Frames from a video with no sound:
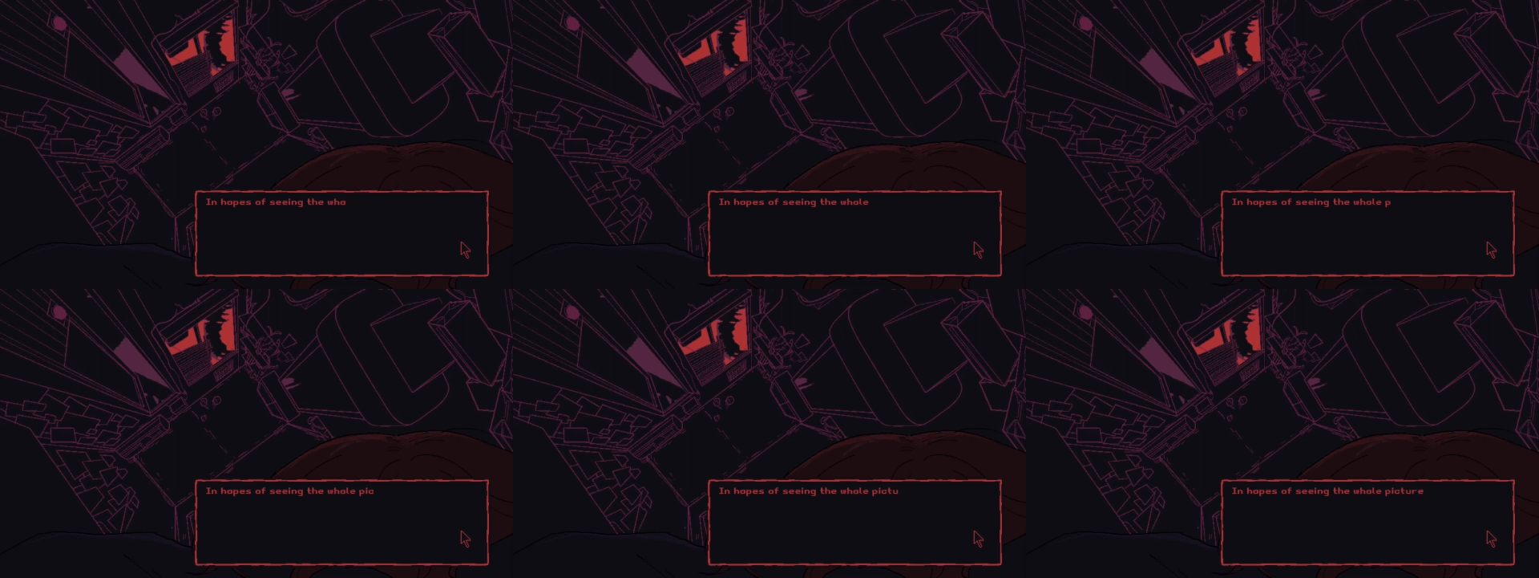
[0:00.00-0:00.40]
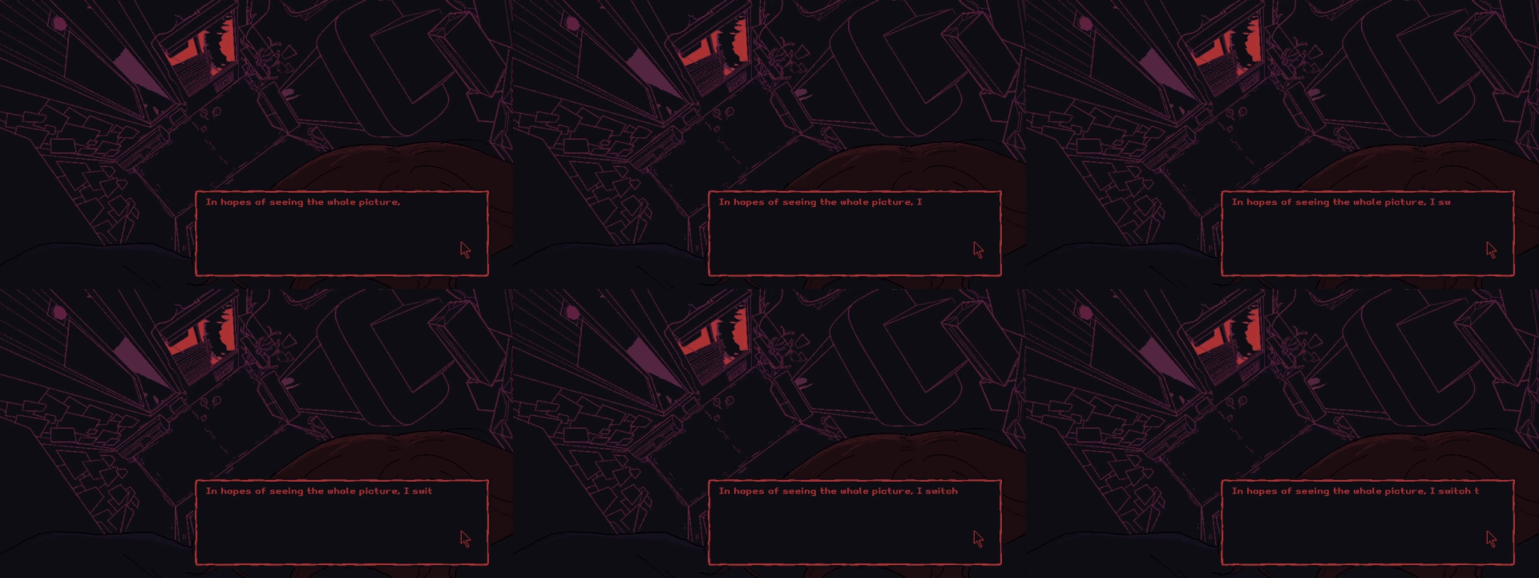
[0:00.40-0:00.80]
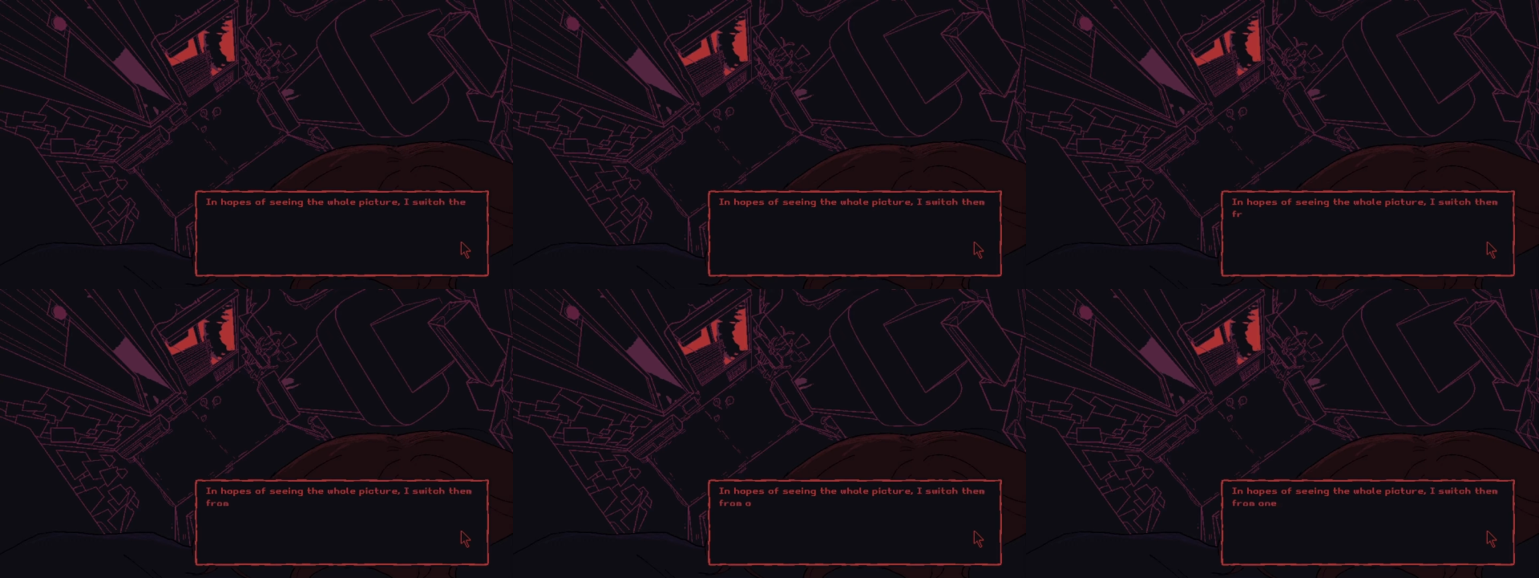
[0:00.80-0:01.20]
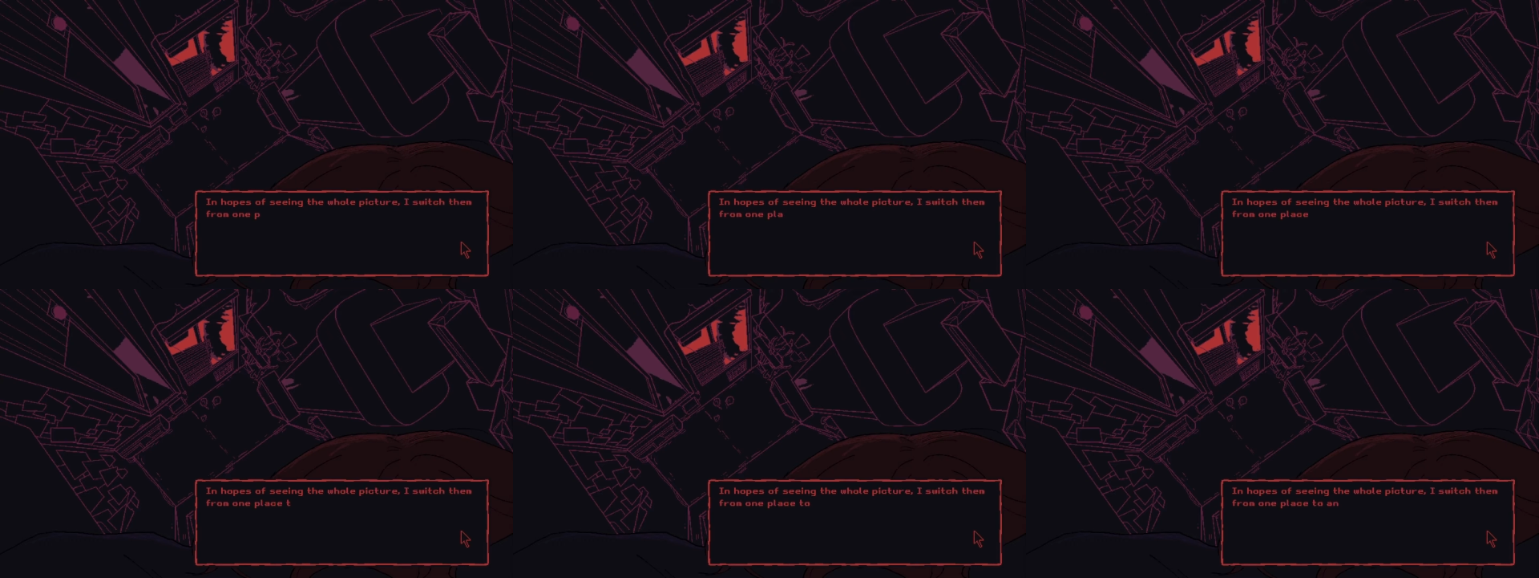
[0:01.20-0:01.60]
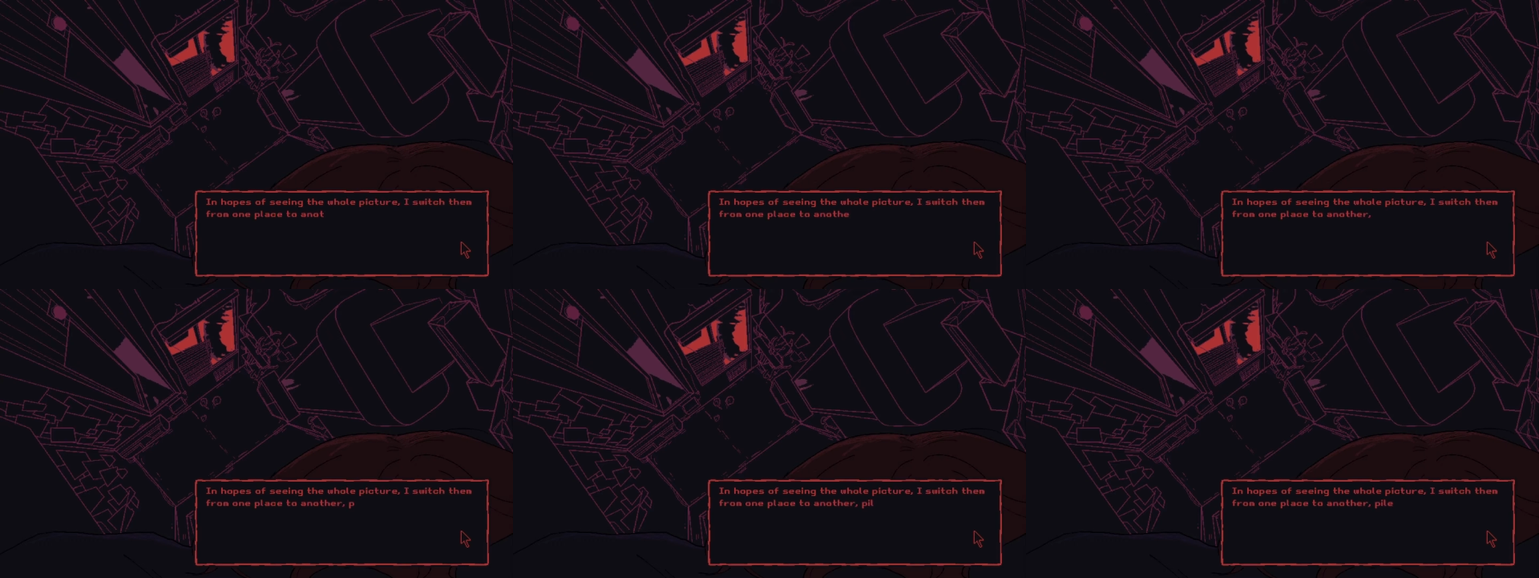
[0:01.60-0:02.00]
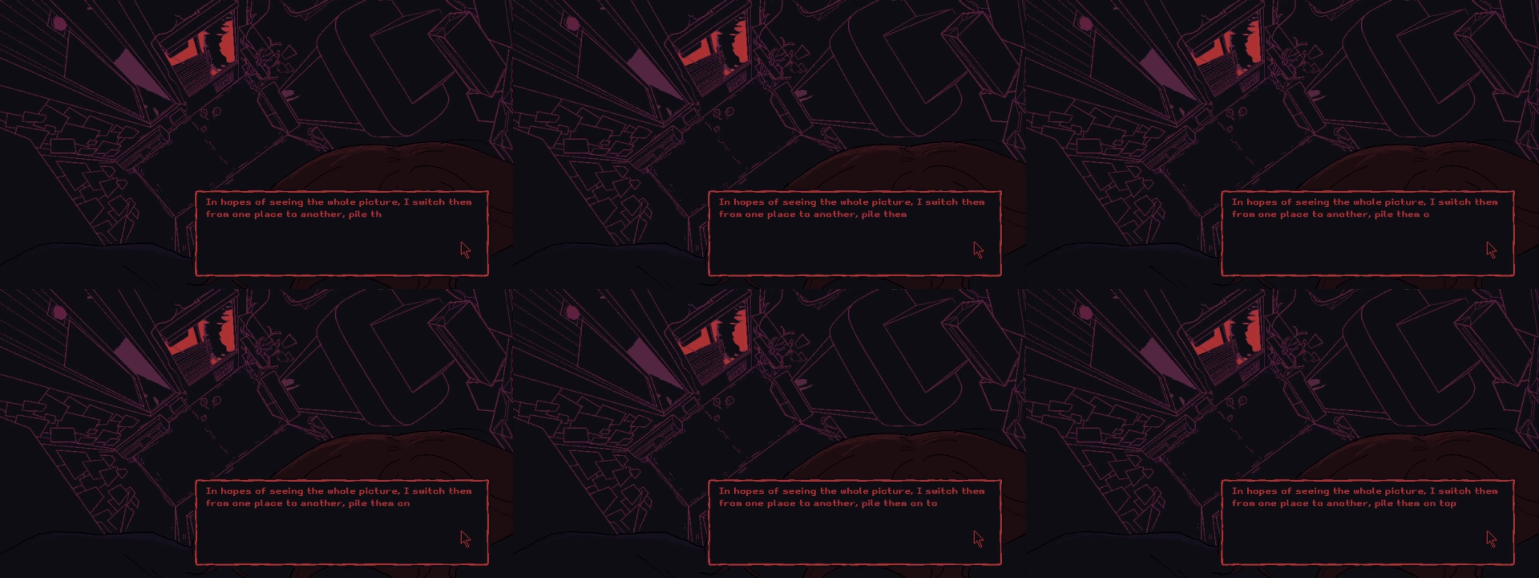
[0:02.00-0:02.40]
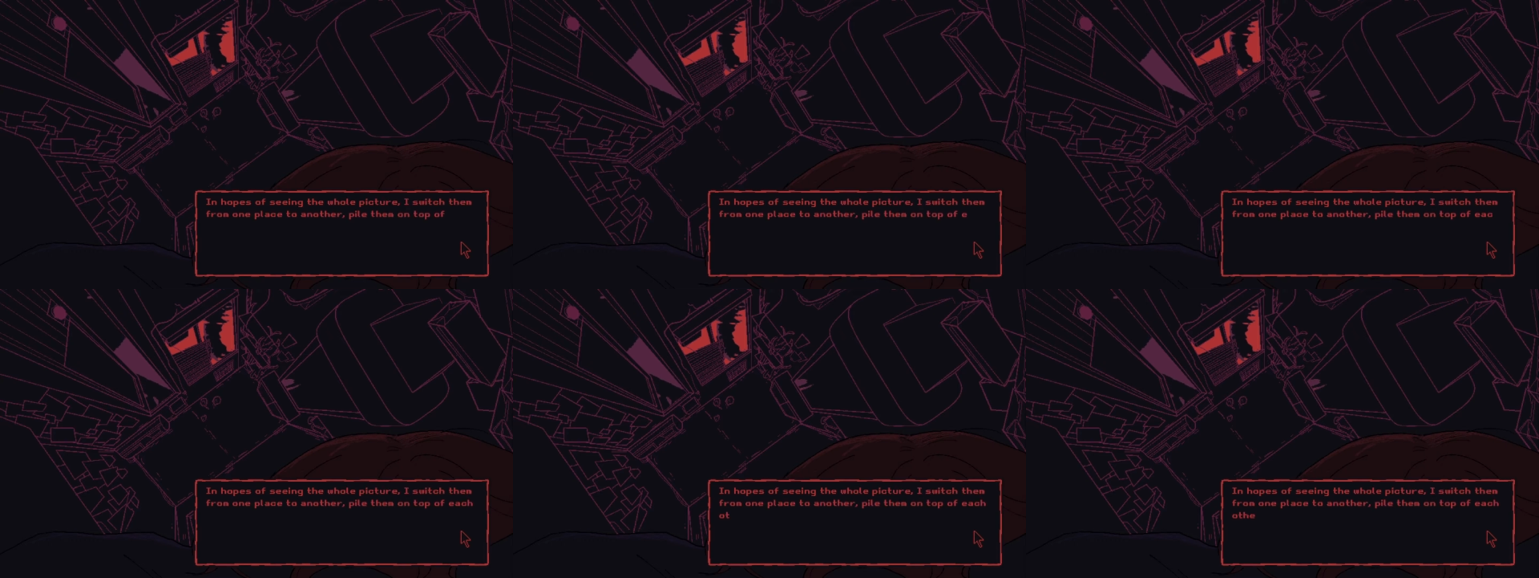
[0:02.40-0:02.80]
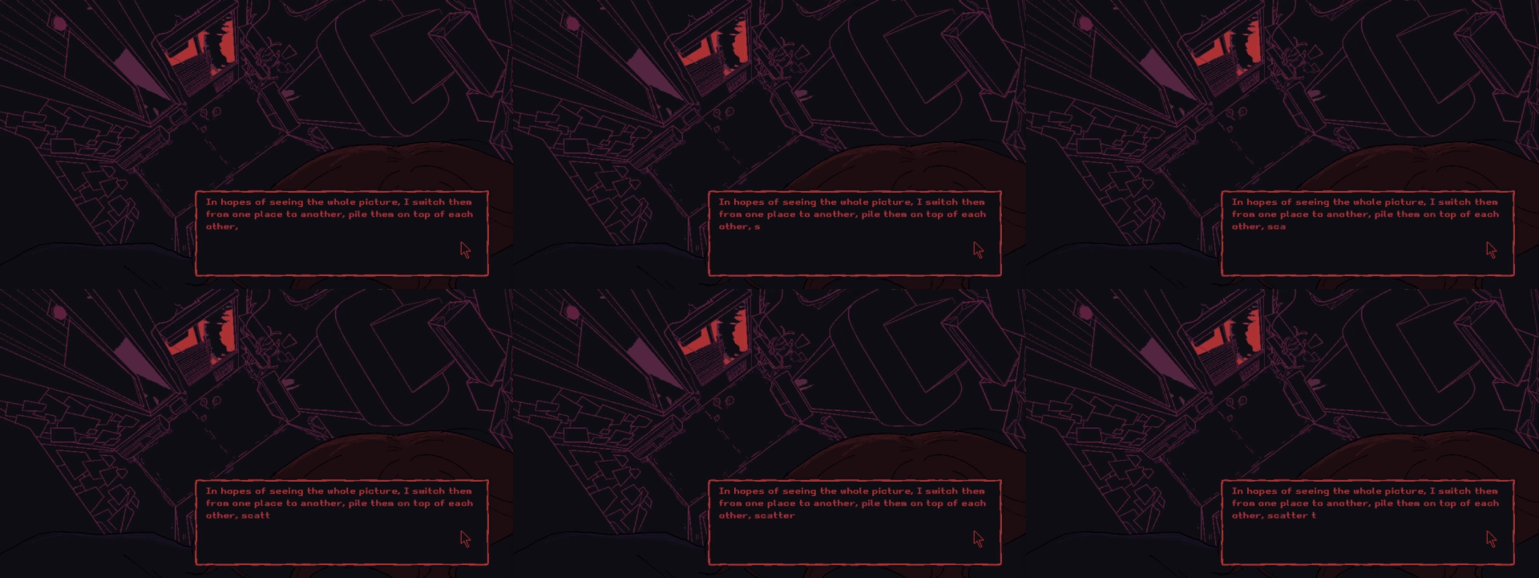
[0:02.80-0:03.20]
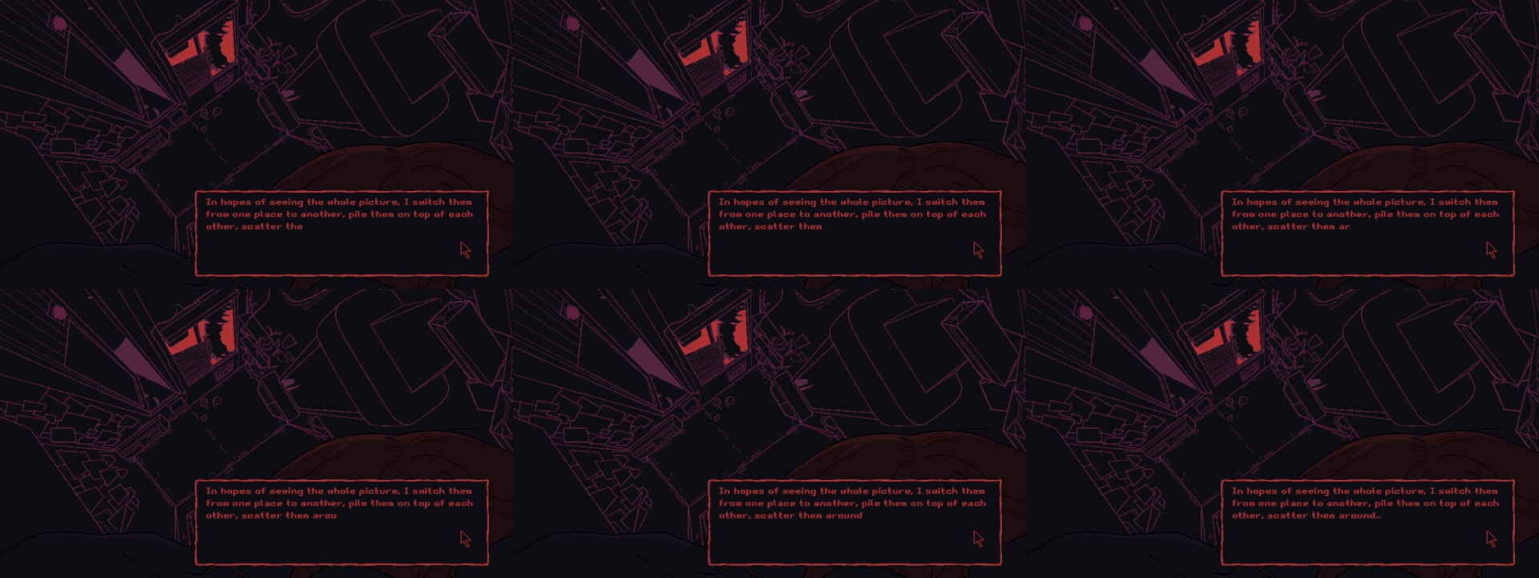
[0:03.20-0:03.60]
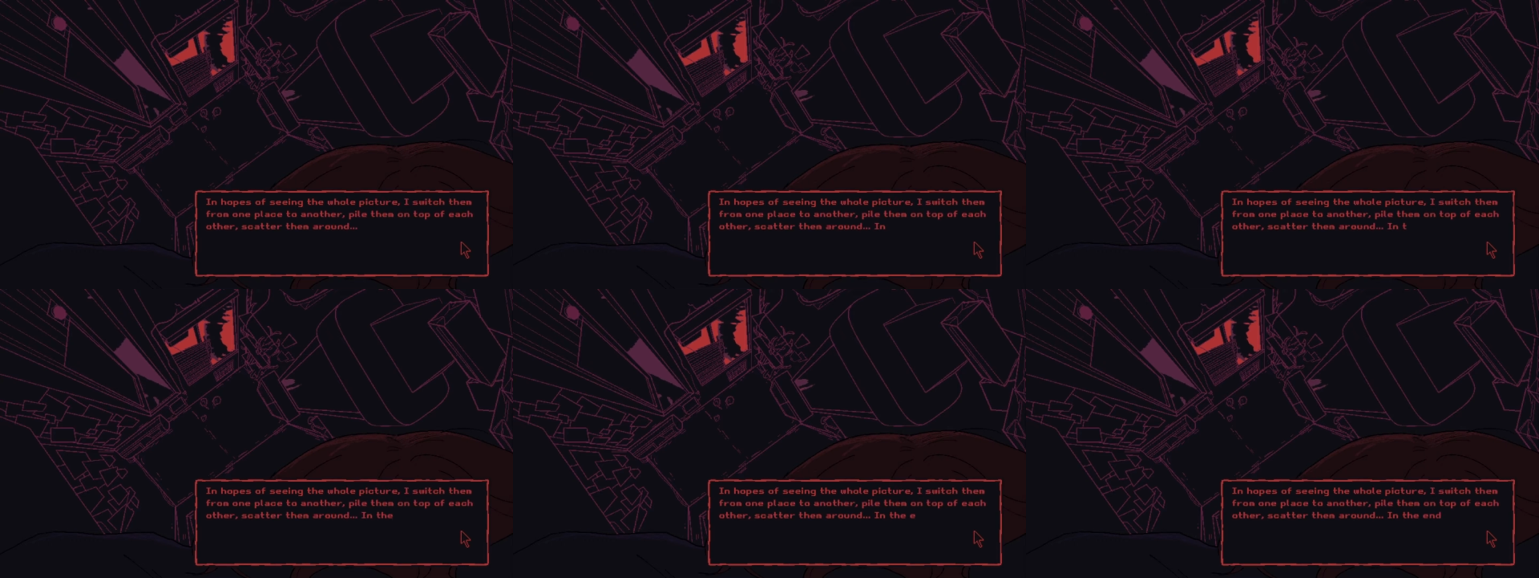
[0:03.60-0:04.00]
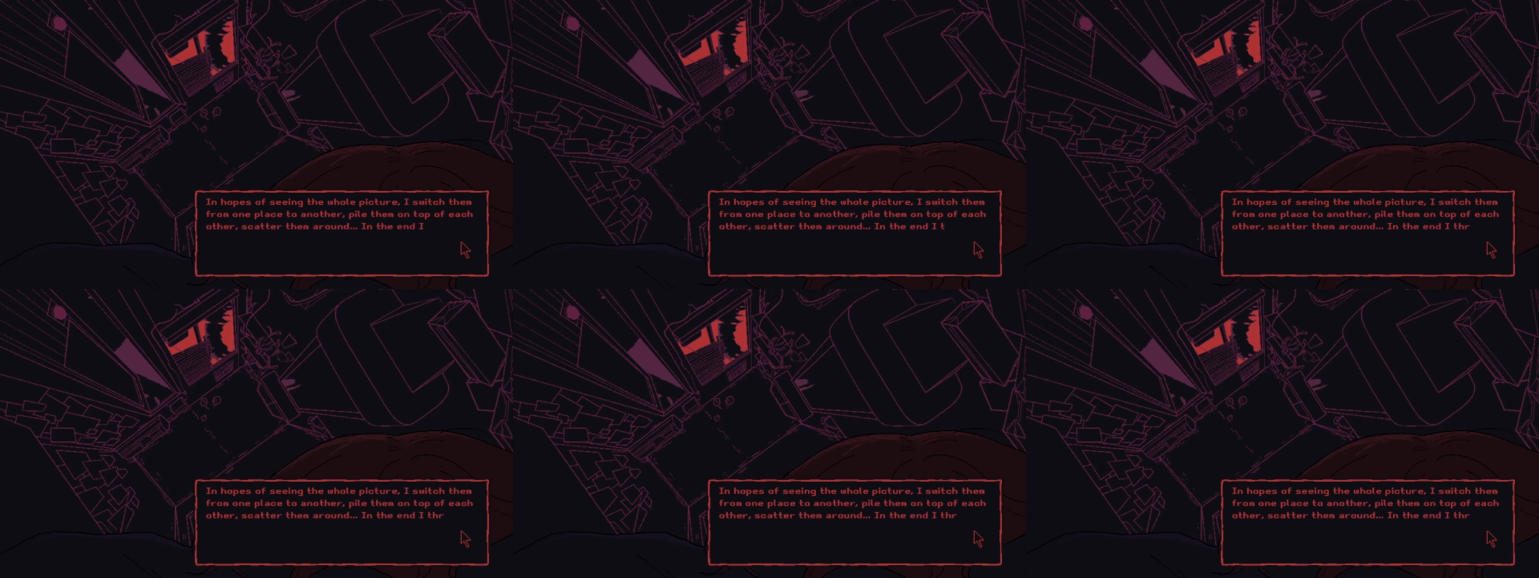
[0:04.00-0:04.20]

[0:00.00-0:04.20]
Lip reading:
No face is visible, so there are no lips to read.